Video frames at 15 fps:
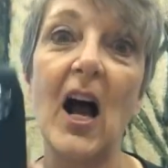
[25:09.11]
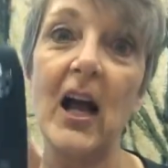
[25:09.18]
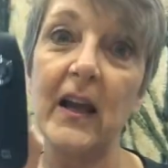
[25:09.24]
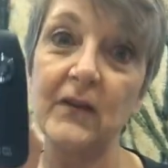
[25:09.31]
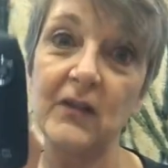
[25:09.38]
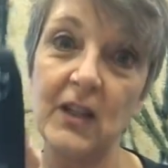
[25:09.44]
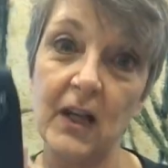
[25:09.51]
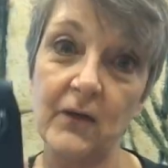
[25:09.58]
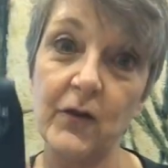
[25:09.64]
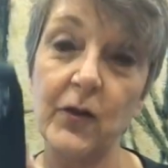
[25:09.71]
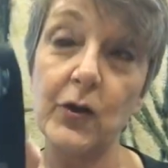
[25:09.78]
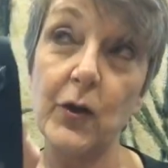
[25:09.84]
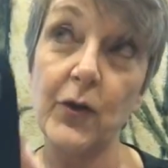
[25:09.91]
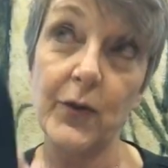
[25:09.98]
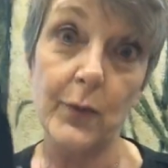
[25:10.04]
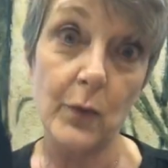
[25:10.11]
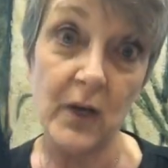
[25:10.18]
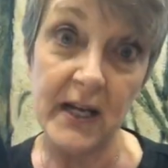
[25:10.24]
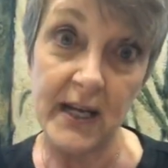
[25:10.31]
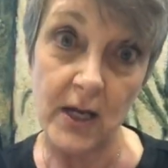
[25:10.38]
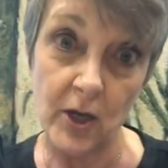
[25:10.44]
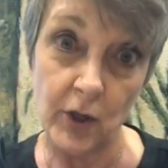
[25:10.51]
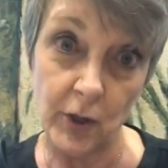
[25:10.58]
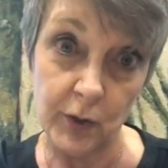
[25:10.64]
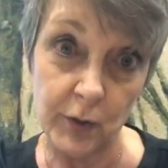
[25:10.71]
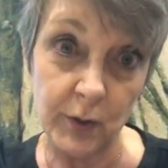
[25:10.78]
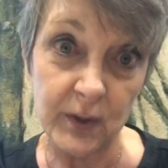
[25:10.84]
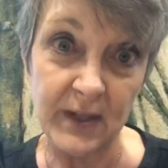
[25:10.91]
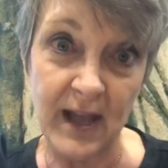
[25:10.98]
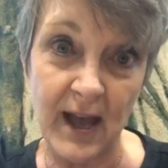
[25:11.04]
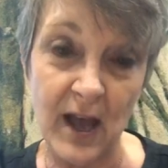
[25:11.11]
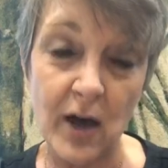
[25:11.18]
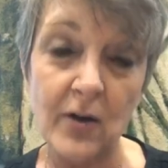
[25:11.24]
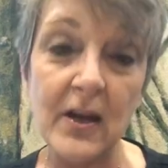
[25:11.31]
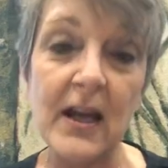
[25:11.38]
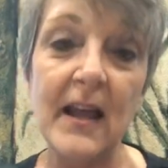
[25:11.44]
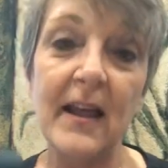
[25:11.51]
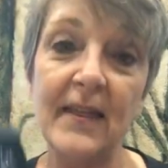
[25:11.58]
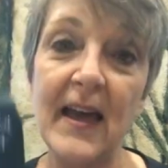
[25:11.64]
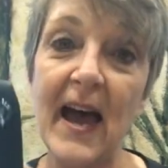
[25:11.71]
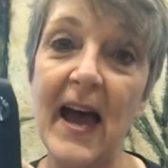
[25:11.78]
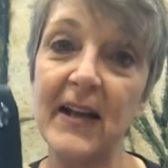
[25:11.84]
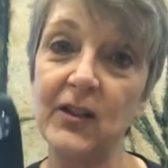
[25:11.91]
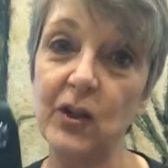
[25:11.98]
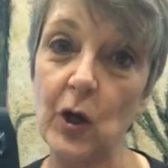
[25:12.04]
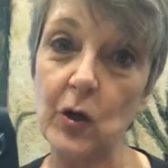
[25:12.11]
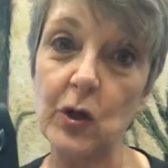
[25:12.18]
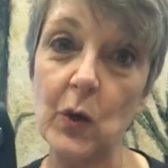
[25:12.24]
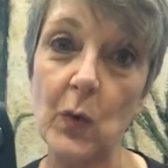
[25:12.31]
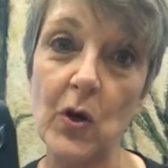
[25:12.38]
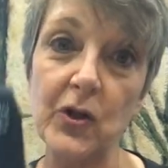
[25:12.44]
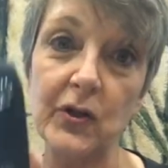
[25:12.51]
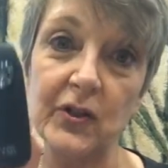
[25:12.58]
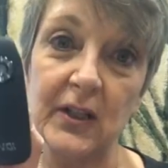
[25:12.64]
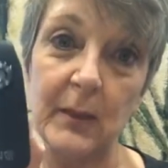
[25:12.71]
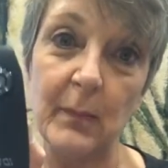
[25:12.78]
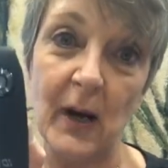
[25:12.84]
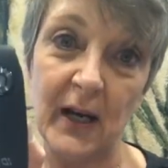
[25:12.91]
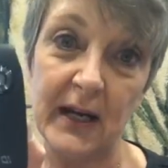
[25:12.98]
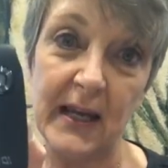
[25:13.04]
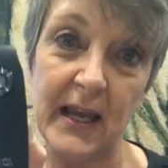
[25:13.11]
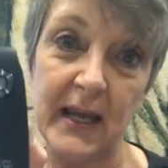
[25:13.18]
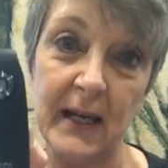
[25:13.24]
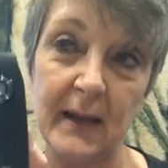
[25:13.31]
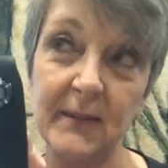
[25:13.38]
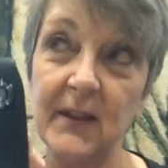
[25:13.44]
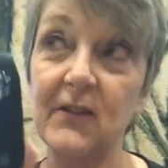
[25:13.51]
I have said for 3 years now that social workers need body cams.